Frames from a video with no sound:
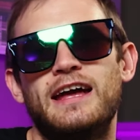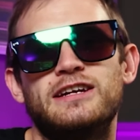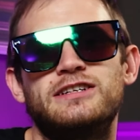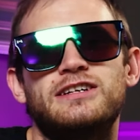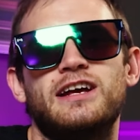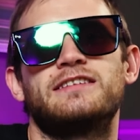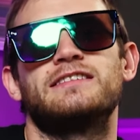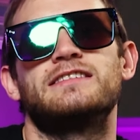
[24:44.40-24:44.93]
it's
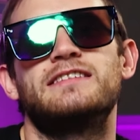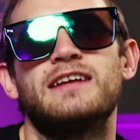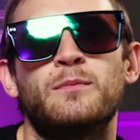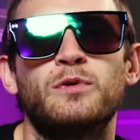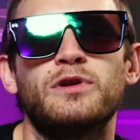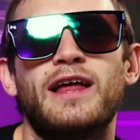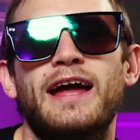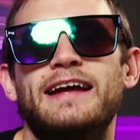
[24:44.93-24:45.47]
Justin
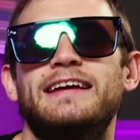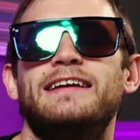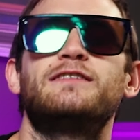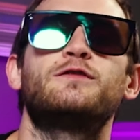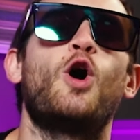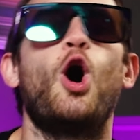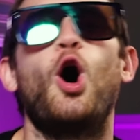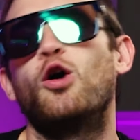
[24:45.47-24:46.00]
Timberlake.
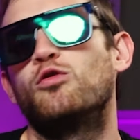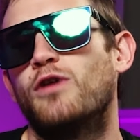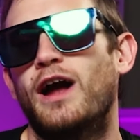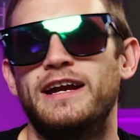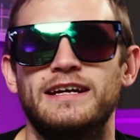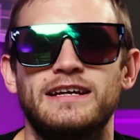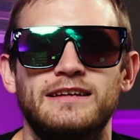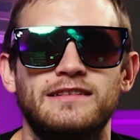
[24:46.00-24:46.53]
He's
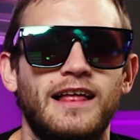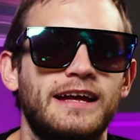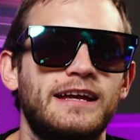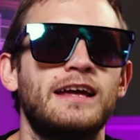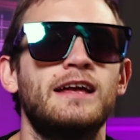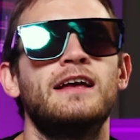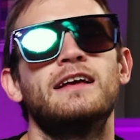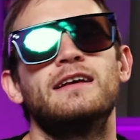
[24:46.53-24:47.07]
already
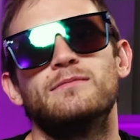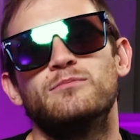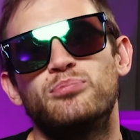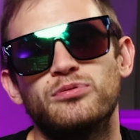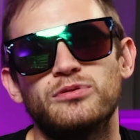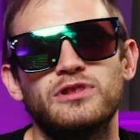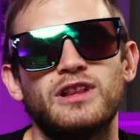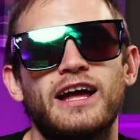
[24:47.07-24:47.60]
like
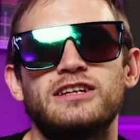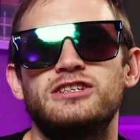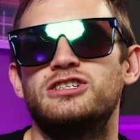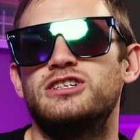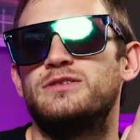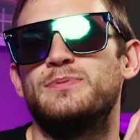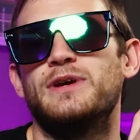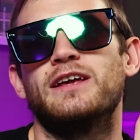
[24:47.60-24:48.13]
like
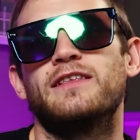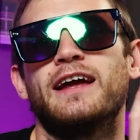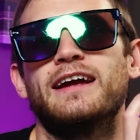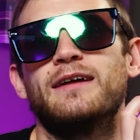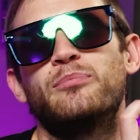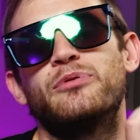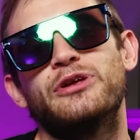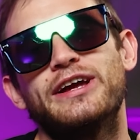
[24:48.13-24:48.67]
just being
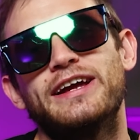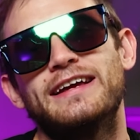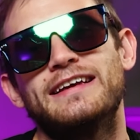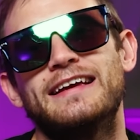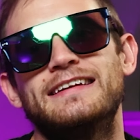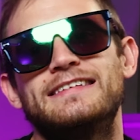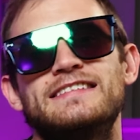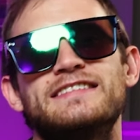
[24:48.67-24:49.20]
like,
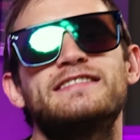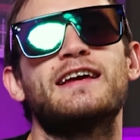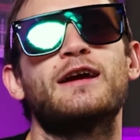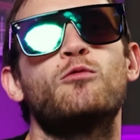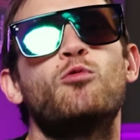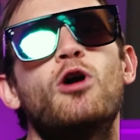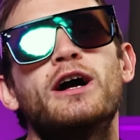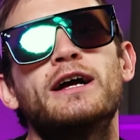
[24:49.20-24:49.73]
please, it's just
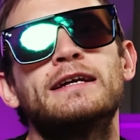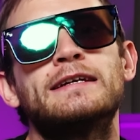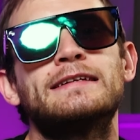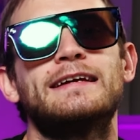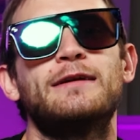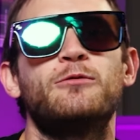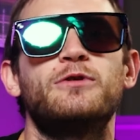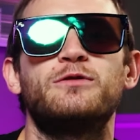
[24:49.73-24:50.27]
like
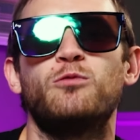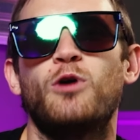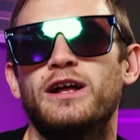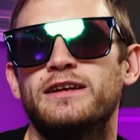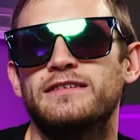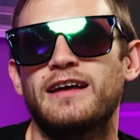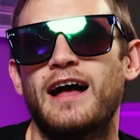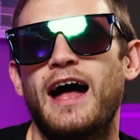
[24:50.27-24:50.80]
one, it was
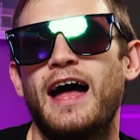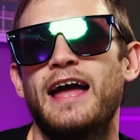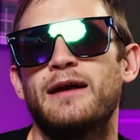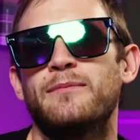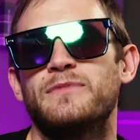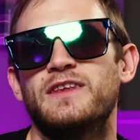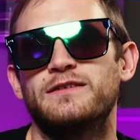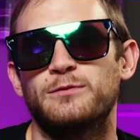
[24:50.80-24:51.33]
one
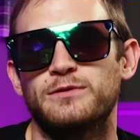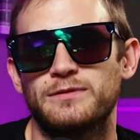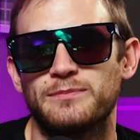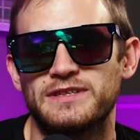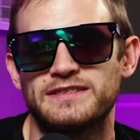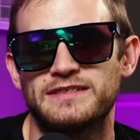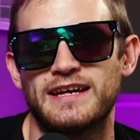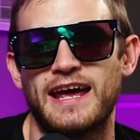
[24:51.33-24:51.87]
time. This was a
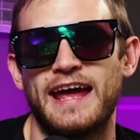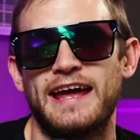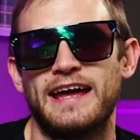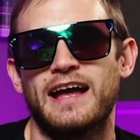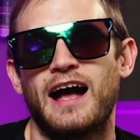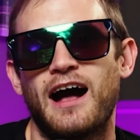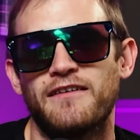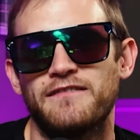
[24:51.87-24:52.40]

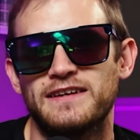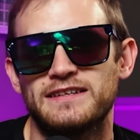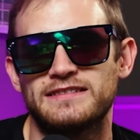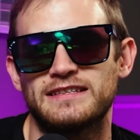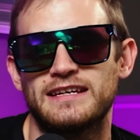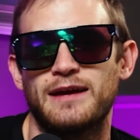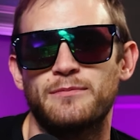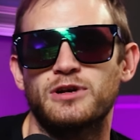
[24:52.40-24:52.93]
mistake.
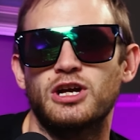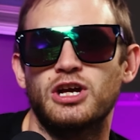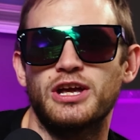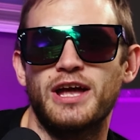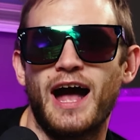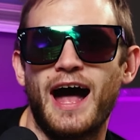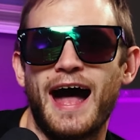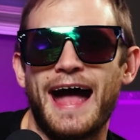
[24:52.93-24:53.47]
Obviously, I'm a
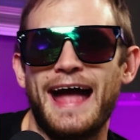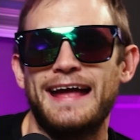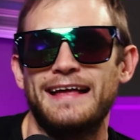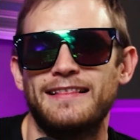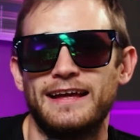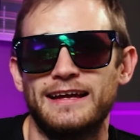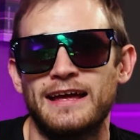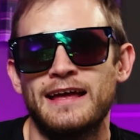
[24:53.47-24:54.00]
good guy.
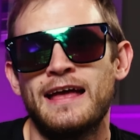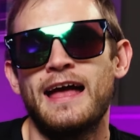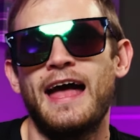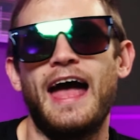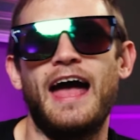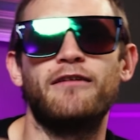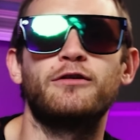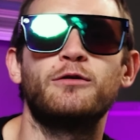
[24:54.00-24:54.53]
Like
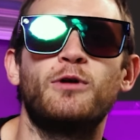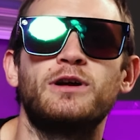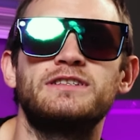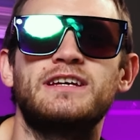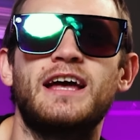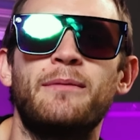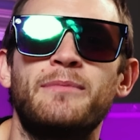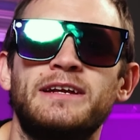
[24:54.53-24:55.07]

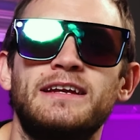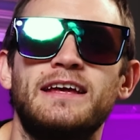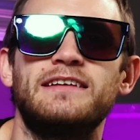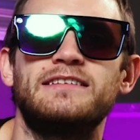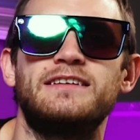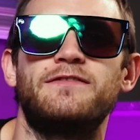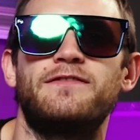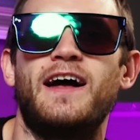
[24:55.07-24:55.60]
everyone's coming to
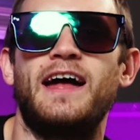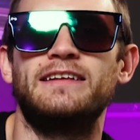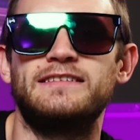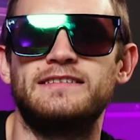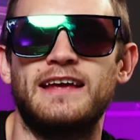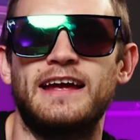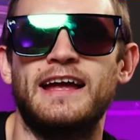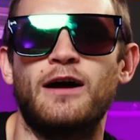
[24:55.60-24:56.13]
his
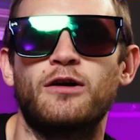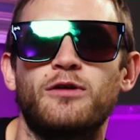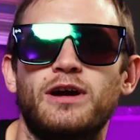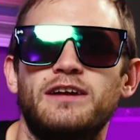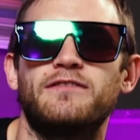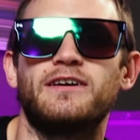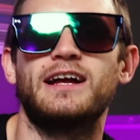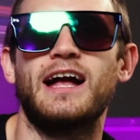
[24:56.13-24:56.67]
defense saying how
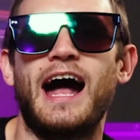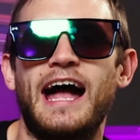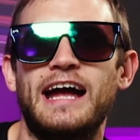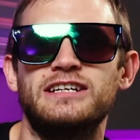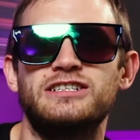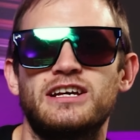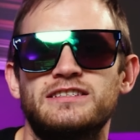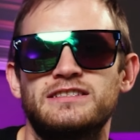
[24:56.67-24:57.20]
great of a
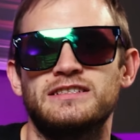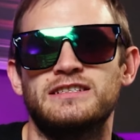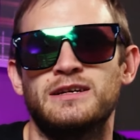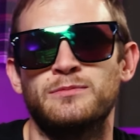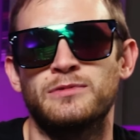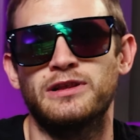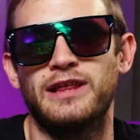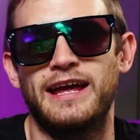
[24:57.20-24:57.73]
guy Justin
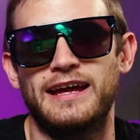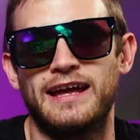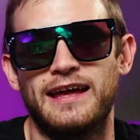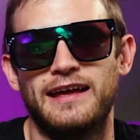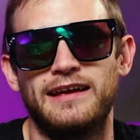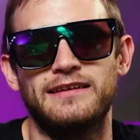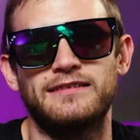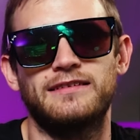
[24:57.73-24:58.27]
Timberlake
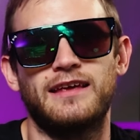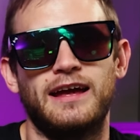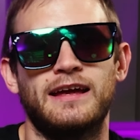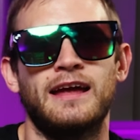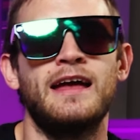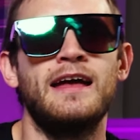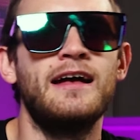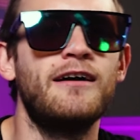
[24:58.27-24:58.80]
is.
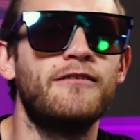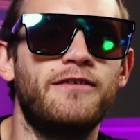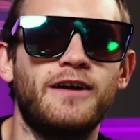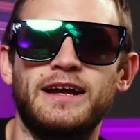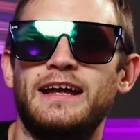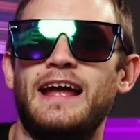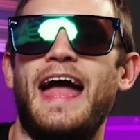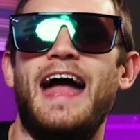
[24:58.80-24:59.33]
Like
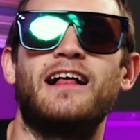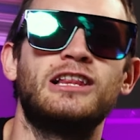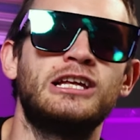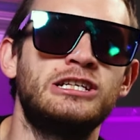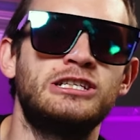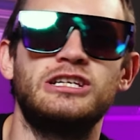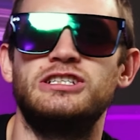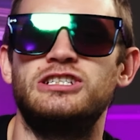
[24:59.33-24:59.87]
fucking
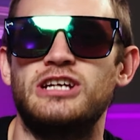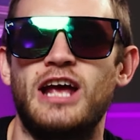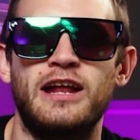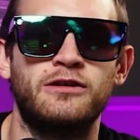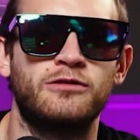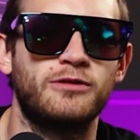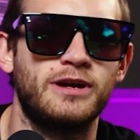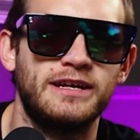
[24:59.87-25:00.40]
Ellen
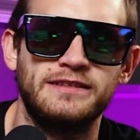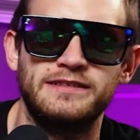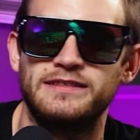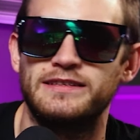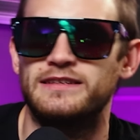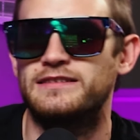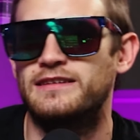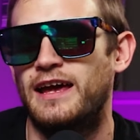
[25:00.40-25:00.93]

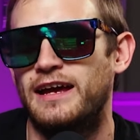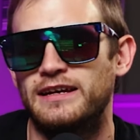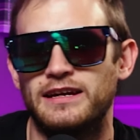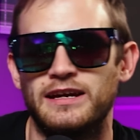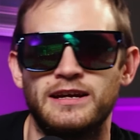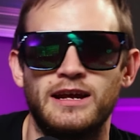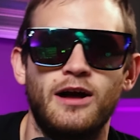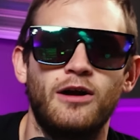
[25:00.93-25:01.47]
DeGeneres is like, you